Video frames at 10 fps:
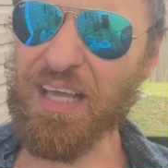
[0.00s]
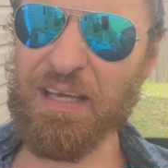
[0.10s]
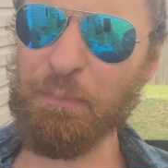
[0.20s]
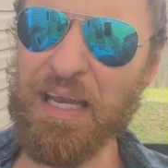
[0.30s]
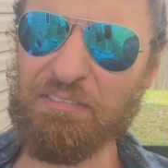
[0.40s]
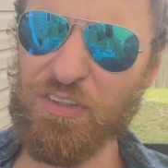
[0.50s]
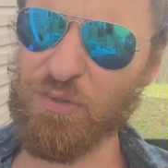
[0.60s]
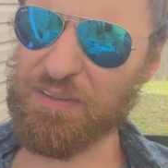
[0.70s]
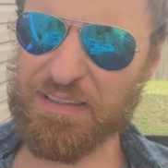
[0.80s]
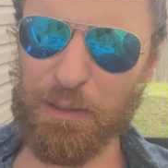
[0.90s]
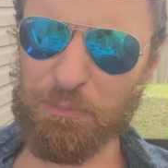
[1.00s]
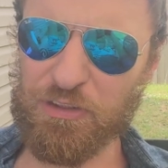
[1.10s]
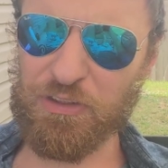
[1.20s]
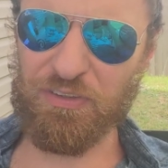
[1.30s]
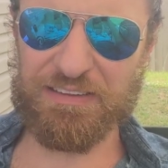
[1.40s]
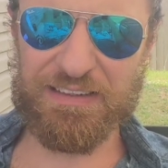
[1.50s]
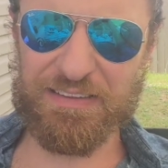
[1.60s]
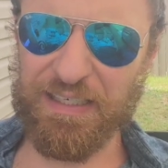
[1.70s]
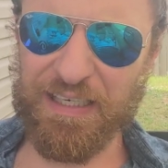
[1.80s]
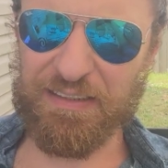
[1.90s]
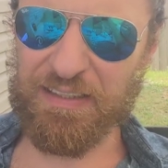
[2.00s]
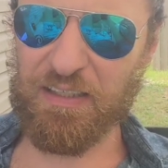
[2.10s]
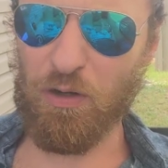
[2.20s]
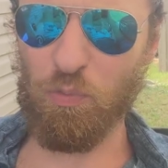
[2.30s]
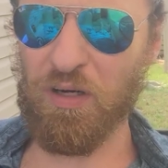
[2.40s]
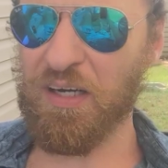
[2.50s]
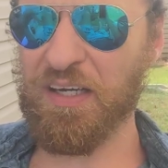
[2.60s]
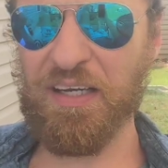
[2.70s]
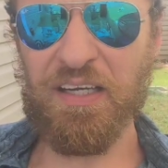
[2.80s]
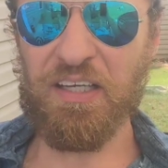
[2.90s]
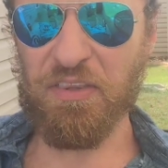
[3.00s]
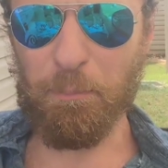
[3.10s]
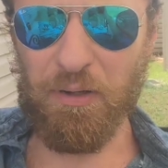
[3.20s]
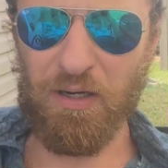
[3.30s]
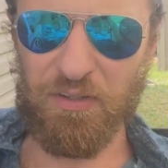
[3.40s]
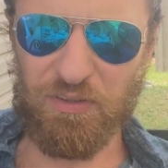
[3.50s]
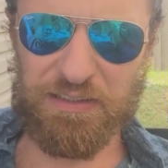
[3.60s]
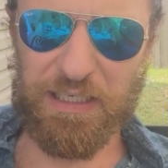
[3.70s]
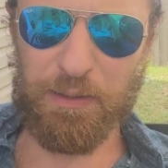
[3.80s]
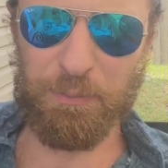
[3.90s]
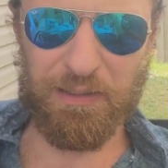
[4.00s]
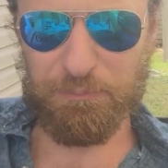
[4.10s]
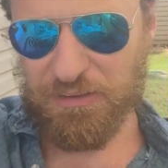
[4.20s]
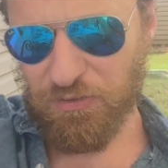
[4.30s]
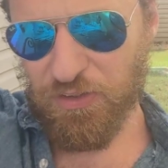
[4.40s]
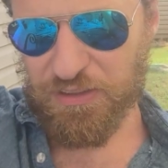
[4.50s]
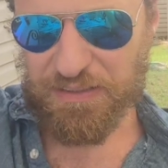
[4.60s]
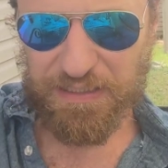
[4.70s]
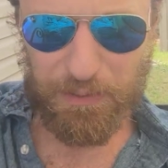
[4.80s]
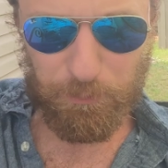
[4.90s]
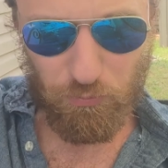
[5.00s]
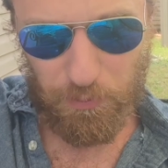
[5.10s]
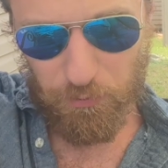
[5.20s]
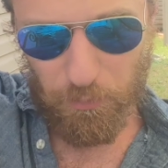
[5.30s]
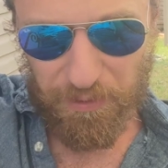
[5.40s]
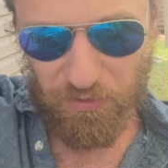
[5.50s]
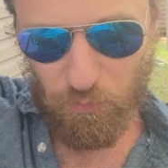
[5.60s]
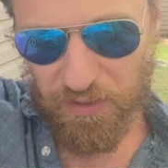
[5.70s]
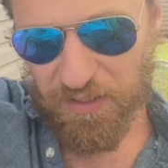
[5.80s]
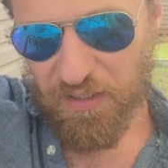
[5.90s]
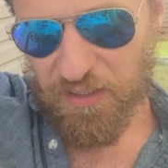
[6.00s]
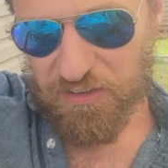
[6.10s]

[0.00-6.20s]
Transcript: It may have to do with temperature or seasonality on why the bond or tape, and I'm still using a tape perimeter, by the way.